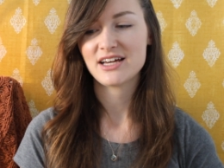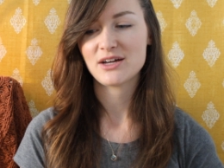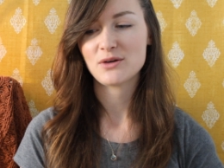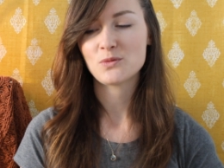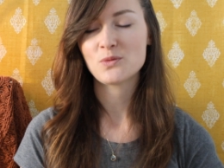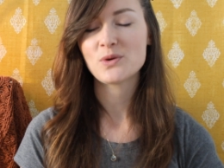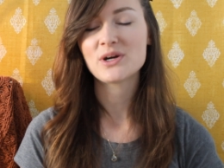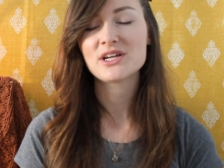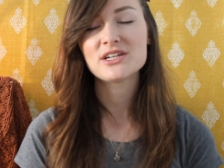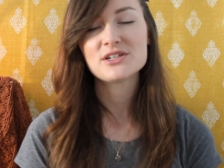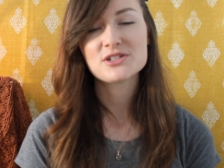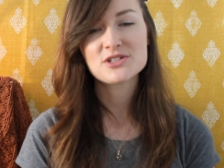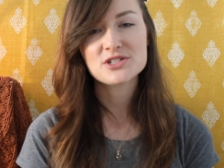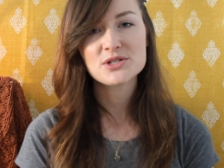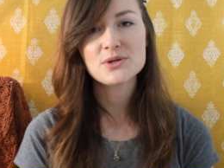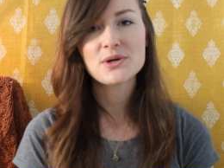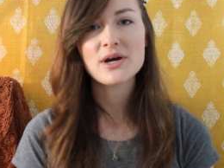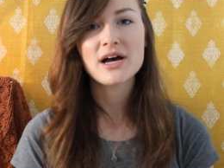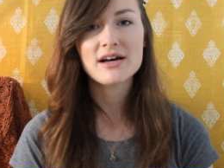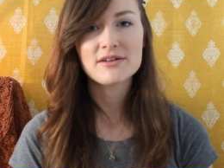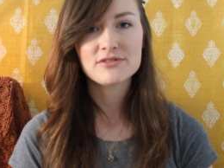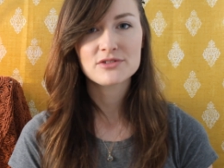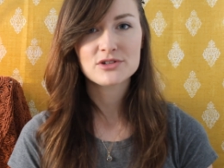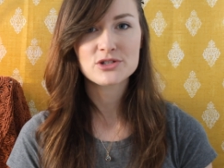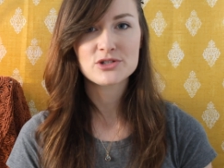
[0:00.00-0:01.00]
what you do
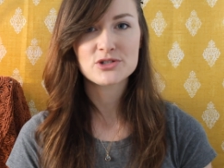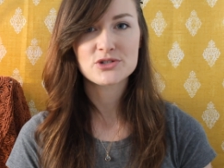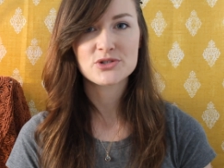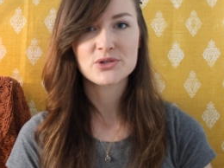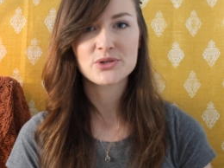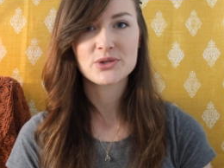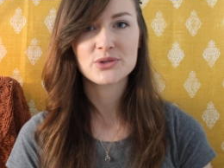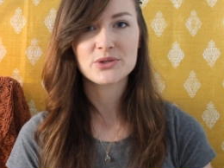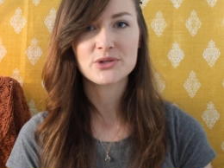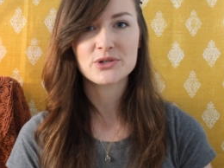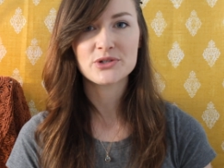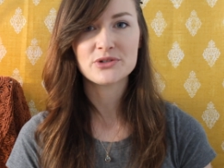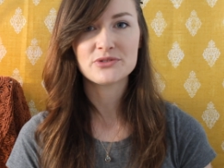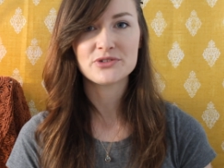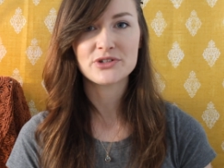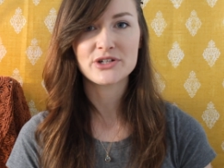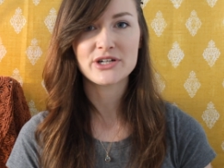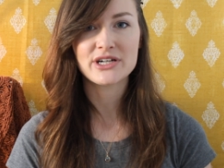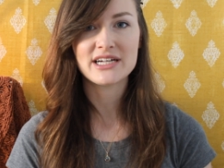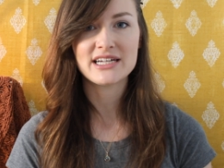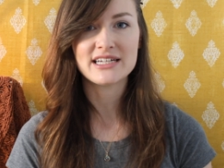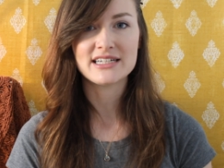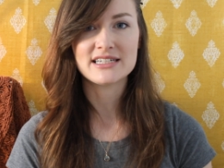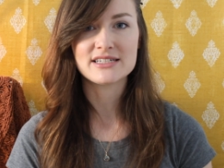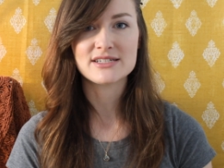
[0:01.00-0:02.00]
have control over
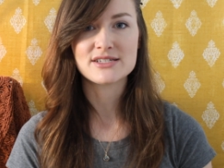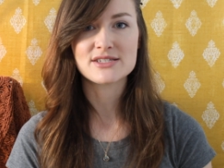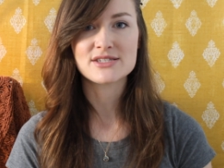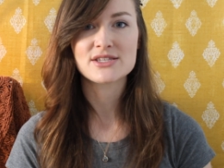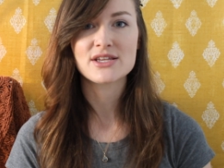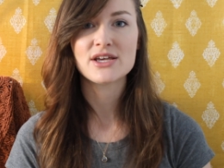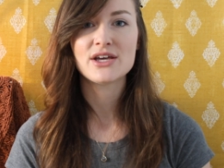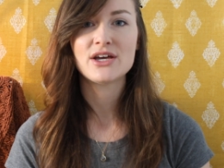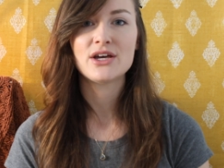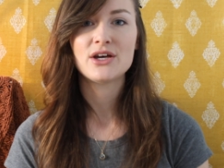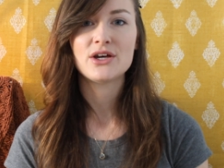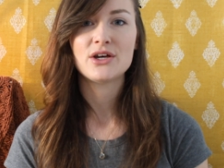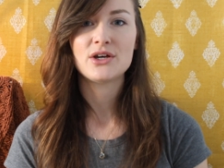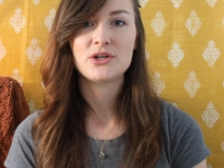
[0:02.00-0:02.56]
is